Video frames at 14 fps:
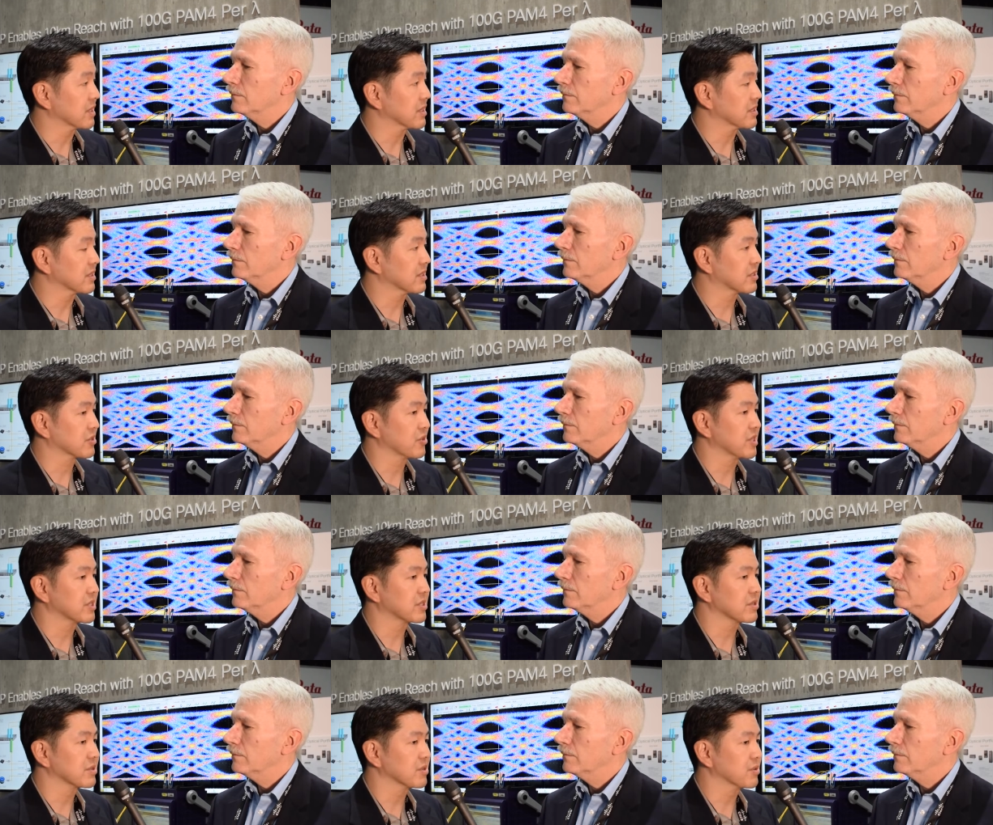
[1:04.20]
Speaker 1: because it's going
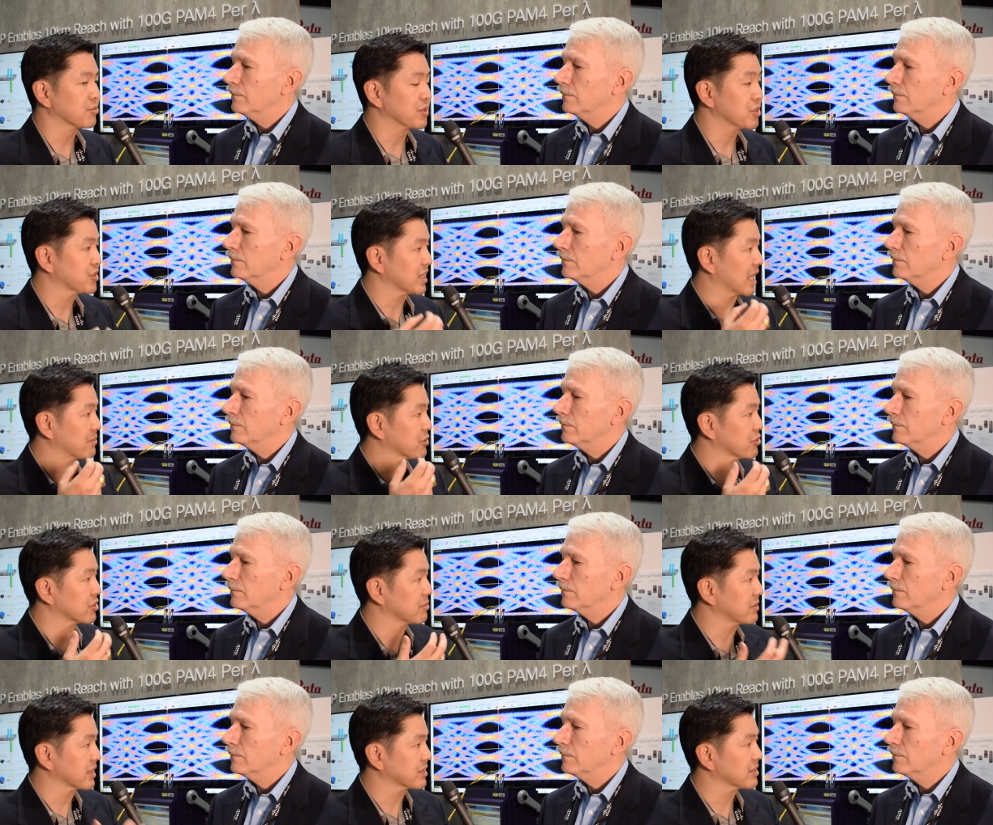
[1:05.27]
to reduce the optical
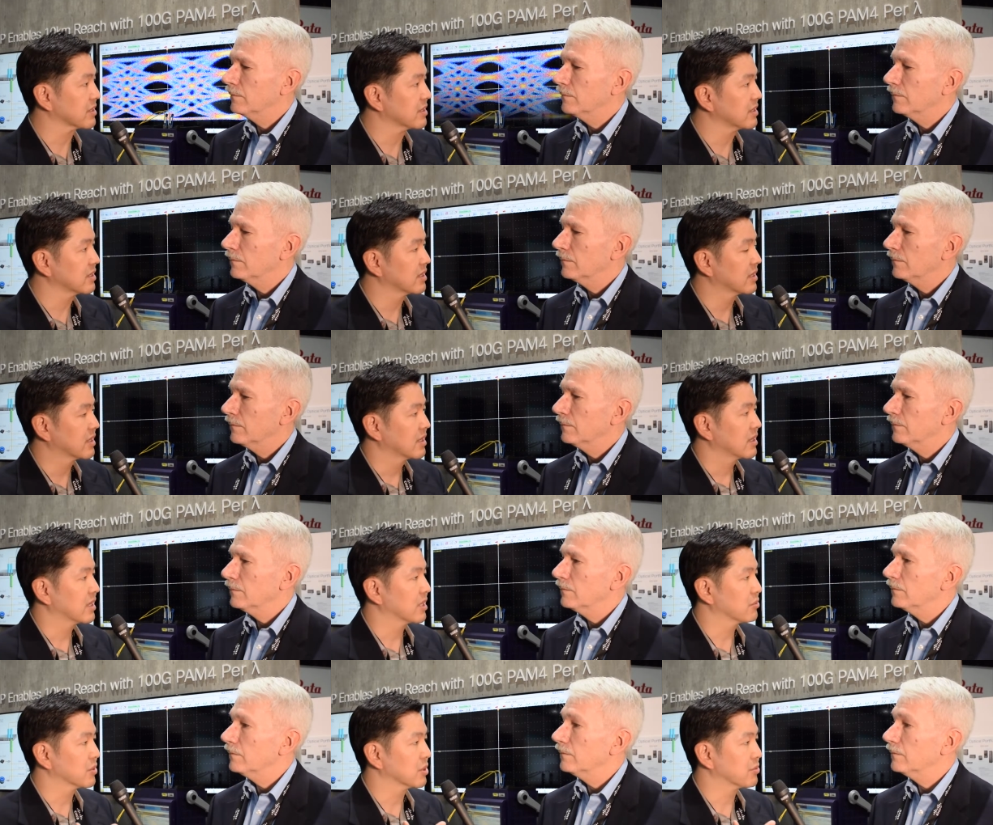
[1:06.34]
complexity,
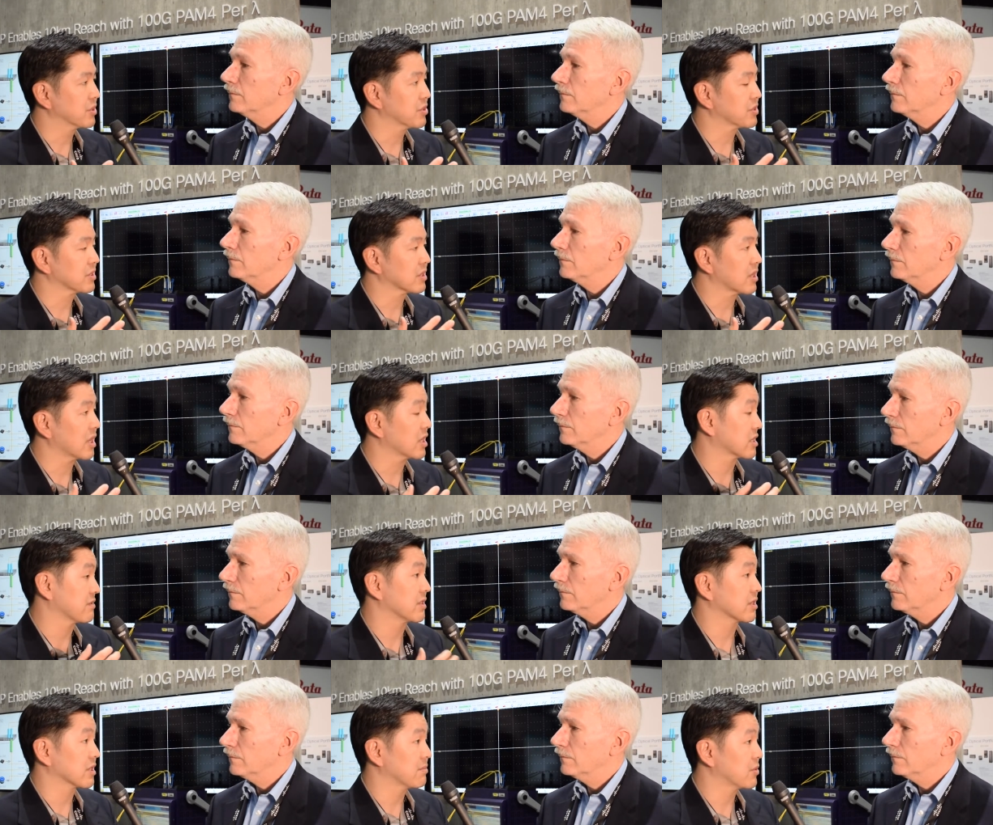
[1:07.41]
it will reduce the cost of
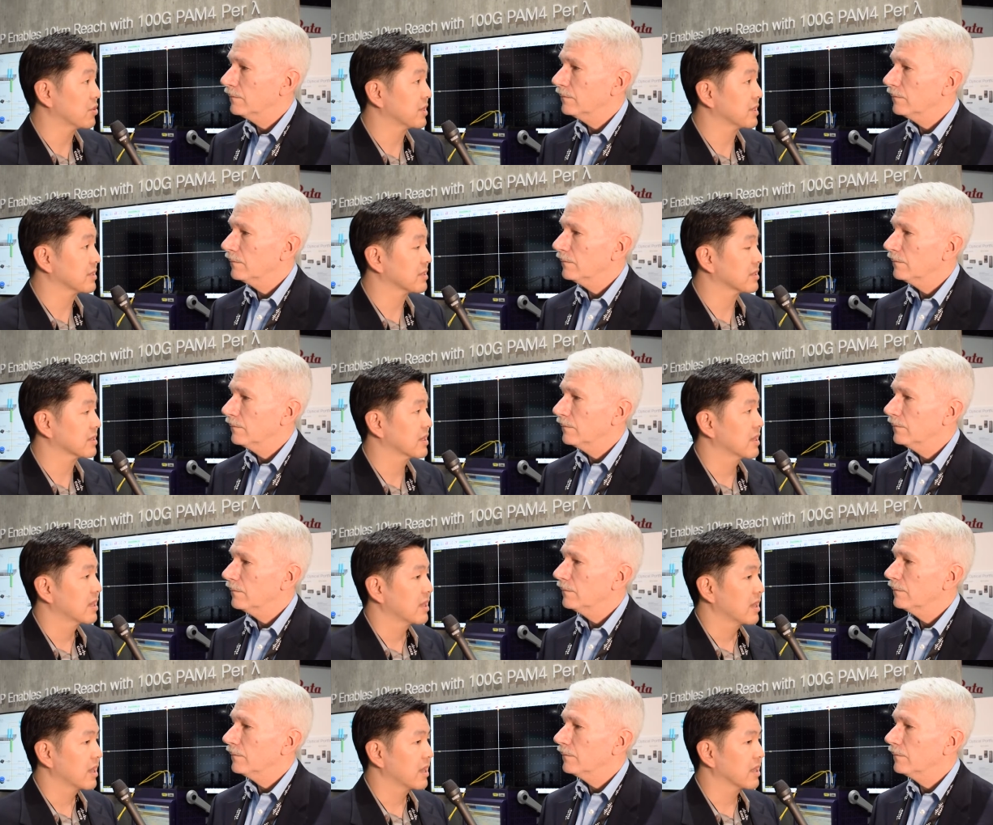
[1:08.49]
all the components,
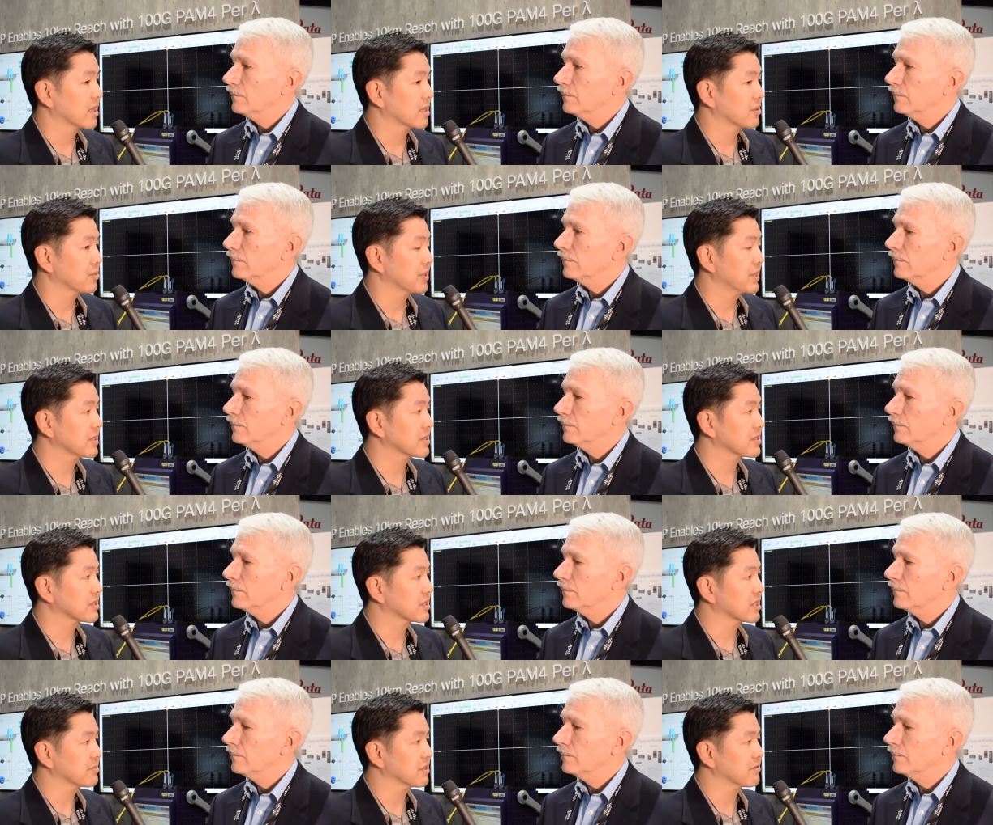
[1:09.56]
and we think this is
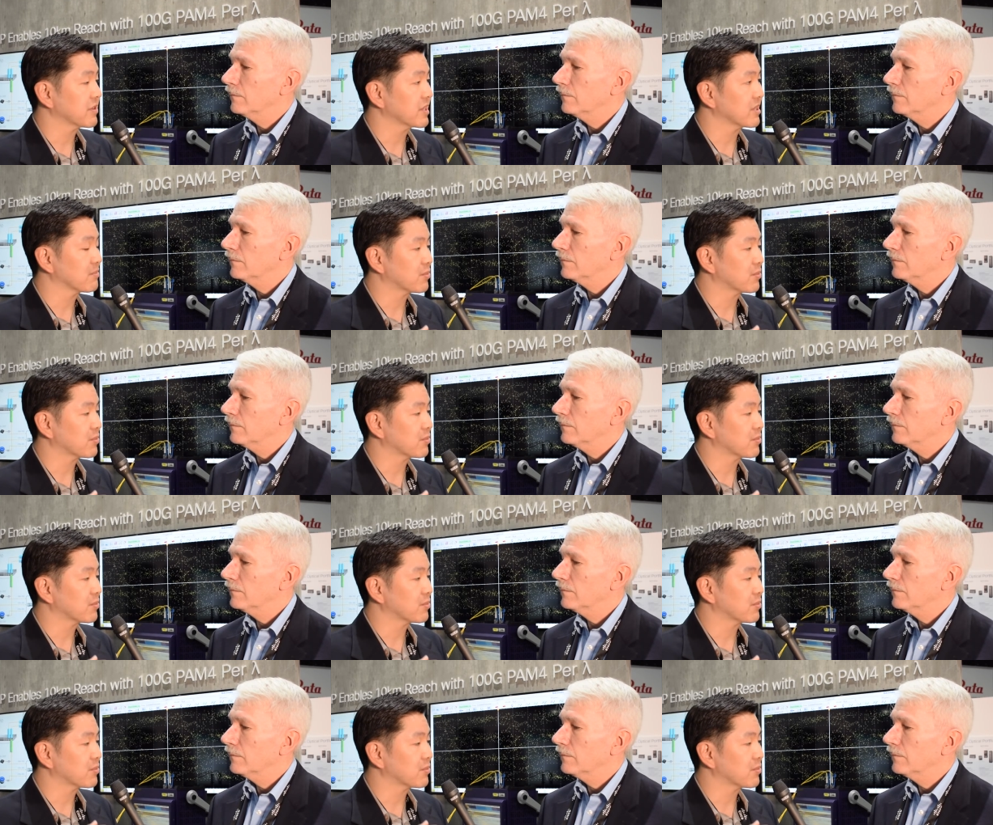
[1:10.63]
going to be a very